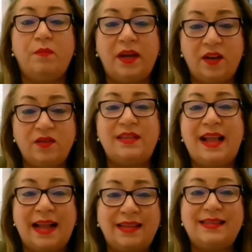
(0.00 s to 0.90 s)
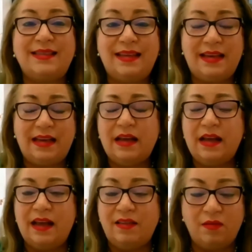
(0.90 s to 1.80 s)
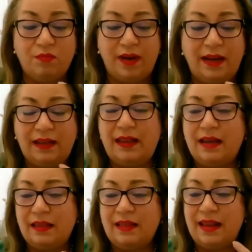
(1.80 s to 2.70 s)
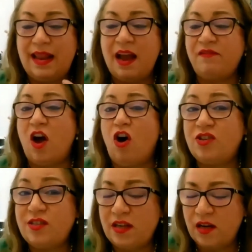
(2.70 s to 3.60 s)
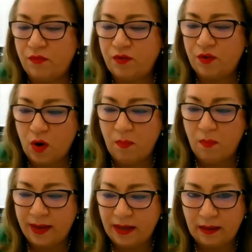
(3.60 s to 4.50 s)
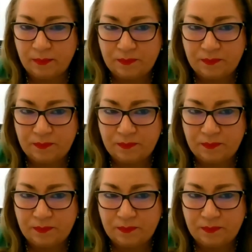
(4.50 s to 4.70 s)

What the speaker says: because that's the really the oxygen of your company.